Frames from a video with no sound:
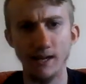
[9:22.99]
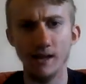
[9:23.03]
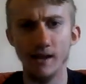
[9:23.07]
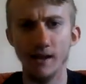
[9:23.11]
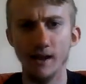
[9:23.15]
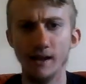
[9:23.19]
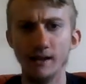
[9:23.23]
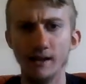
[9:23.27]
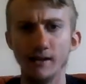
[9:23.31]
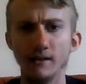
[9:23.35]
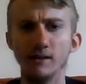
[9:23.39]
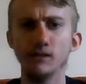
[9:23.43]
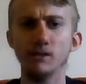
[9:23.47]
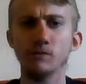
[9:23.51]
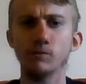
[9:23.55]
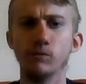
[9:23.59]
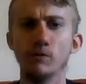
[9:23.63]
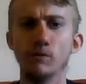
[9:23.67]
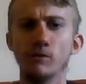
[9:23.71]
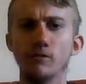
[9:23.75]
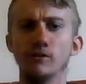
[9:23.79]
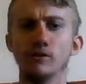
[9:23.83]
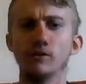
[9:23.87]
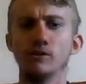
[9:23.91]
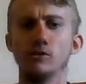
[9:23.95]
ended
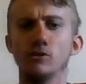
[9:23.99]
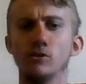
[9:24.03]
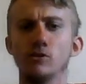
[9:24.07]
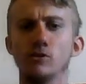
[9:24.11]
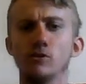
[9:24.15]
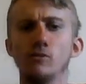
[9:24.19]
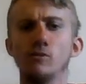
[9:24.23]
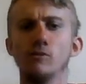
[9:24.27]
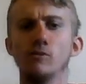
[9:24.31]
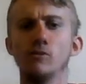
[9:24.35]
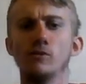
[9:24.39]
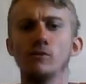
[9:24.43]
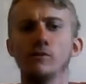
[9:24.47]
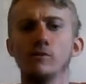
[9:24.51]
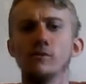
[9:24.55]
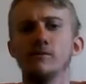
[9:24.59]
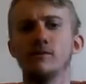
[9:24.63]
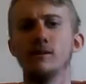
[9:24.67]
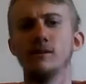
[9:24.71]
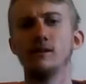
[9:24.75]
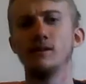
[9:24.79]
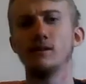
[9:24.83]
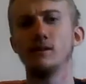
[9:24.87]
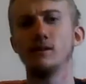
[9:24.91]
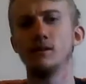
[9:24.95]
with a 2-1
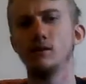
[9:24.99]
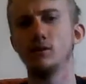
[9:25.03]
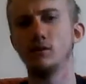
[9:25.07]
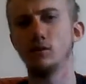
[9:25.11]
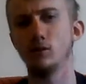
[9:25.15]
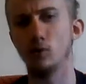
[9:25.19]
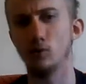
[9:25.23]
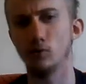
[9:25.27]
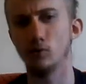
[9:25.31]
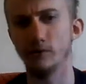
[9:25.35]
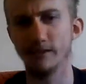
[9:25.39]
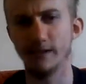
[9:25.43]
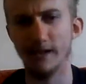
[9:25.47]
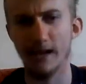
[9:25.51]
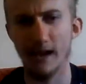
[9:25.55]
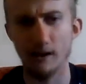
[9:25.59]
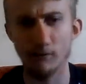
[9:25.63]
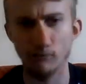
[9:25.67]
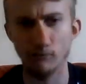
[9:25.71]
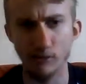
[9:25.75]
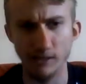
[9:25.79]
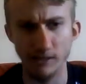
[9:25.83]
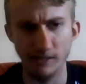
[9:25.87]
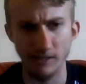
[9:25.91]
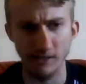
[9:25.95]
defeat at Notts
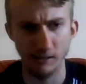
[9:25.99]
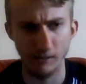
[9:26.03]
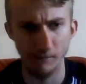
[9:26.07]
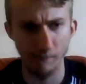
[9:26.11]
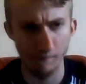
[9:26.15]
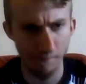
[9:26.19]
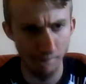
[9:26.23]
County.